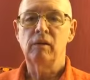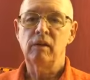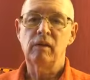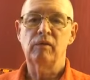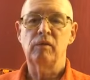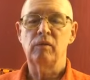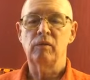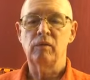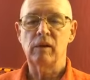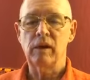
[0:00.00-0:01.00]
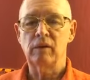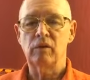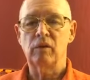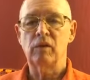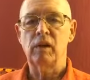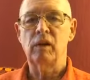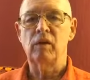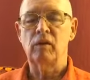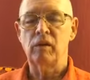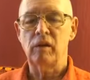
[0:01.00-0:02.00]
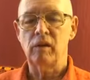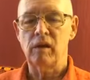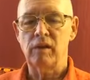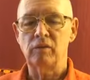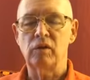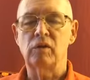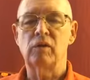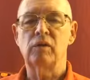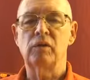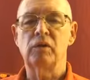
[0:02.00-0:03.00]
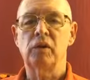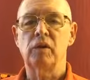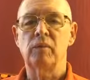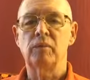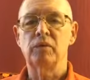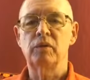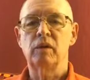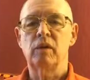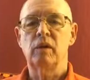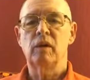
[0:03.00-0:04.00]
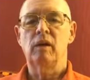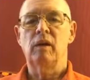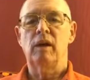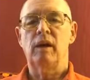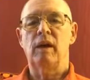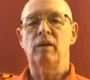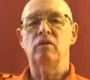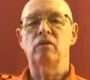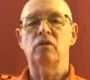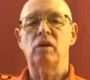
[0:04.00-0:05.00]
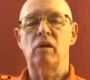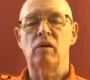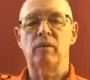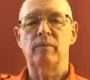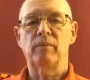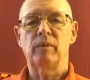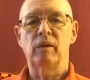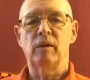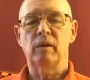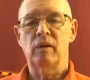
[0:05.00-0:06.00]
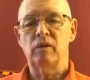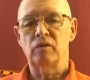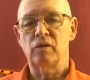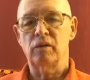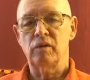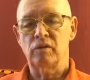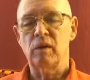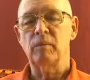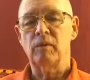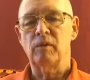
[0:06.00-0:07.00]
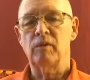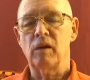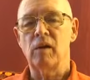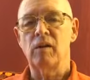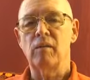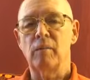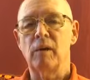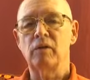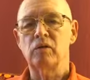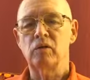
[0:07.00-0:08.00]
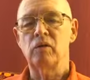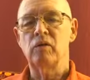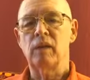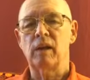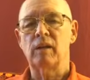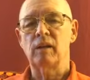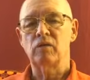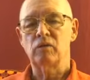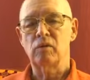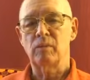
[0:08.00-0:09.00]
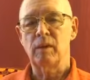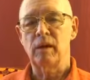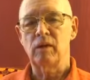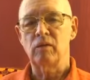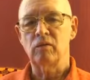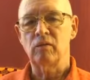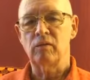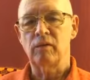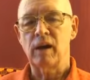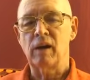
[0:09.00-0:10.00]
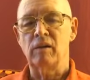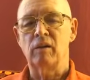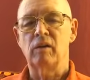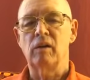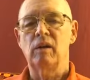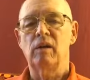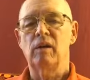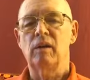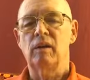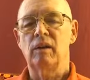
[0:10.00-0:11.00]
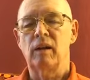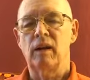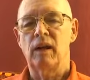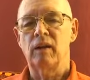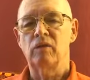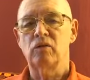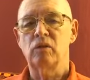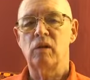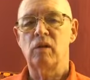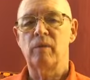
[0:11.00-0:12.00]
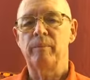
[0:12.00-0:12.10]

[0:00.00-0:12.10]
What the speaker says: if you like to think in theological terms. And so there's something very much to that's tremendous value. And so